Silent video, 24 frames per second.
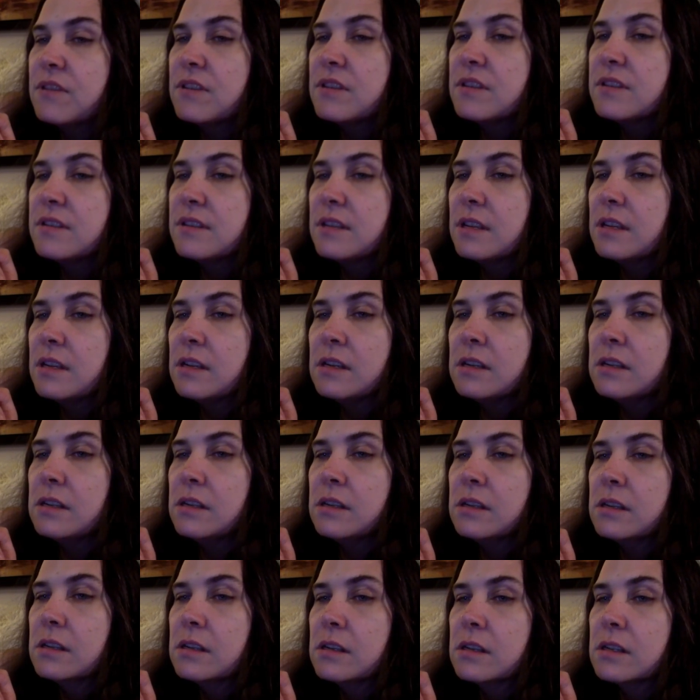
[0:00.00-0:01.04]
this scene,
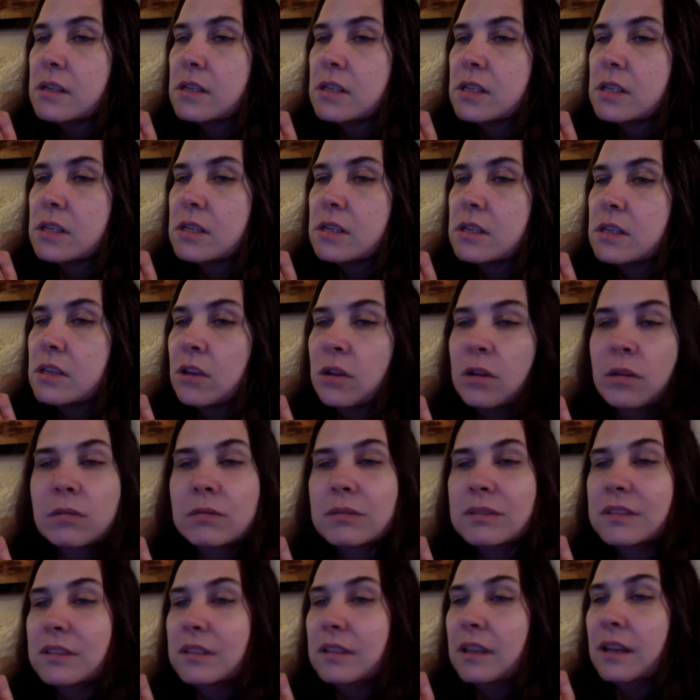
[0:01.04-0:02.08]
you don't
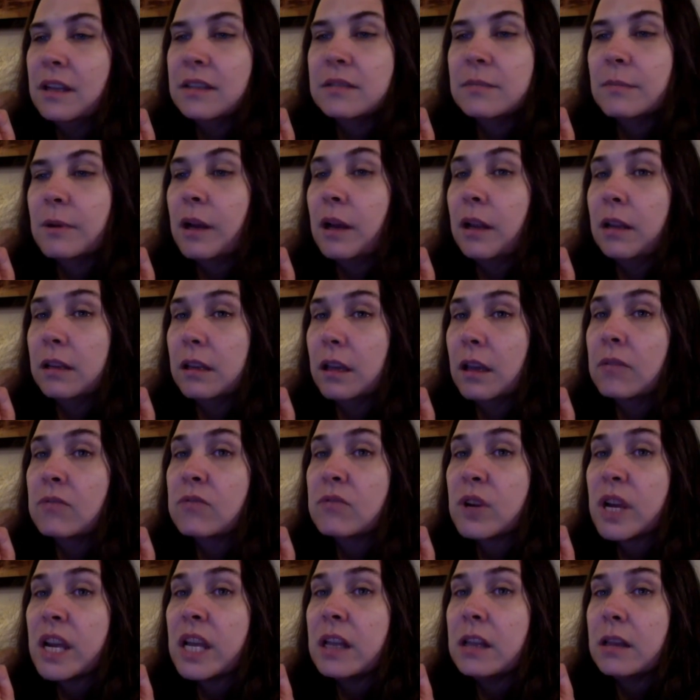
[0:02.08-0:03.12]
see that smile again for
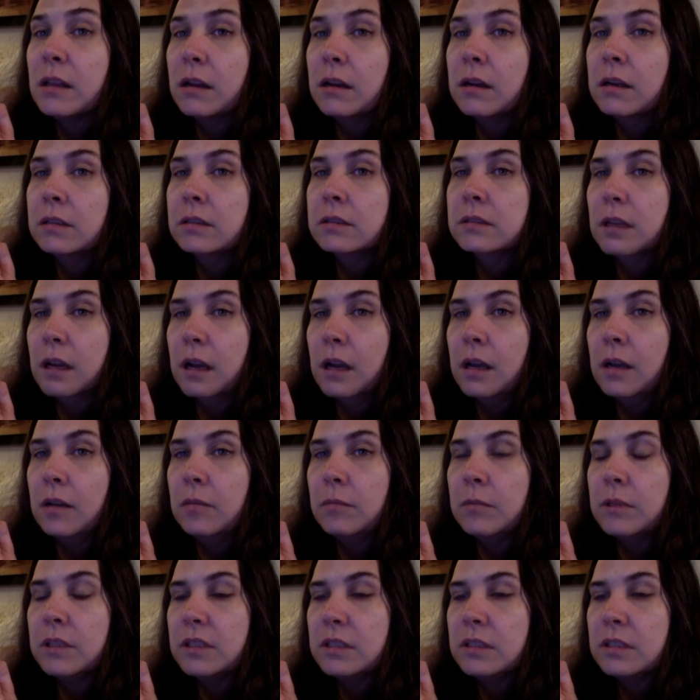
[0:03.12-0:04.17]
a long time.